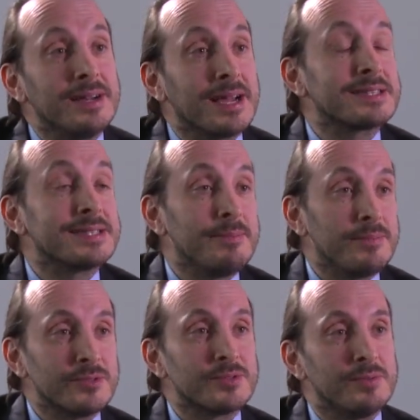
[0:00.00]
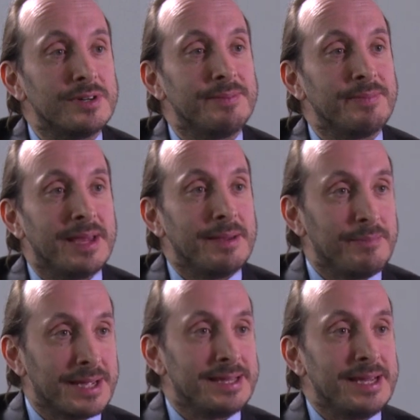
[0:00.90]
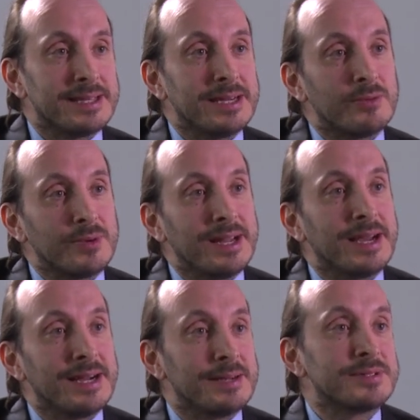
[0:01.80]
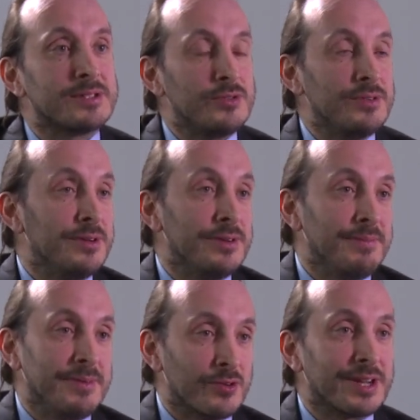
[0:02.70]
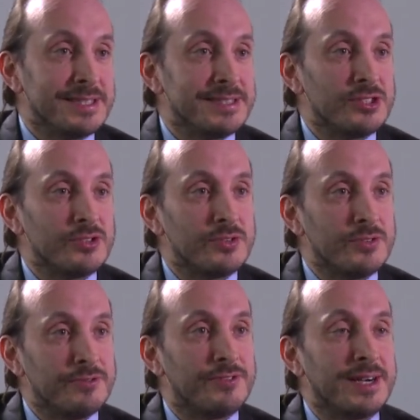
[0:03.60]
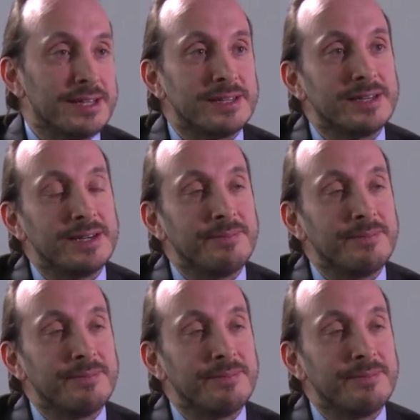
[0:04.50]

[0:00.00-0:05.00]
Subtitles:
examples where big data really helps organizations to find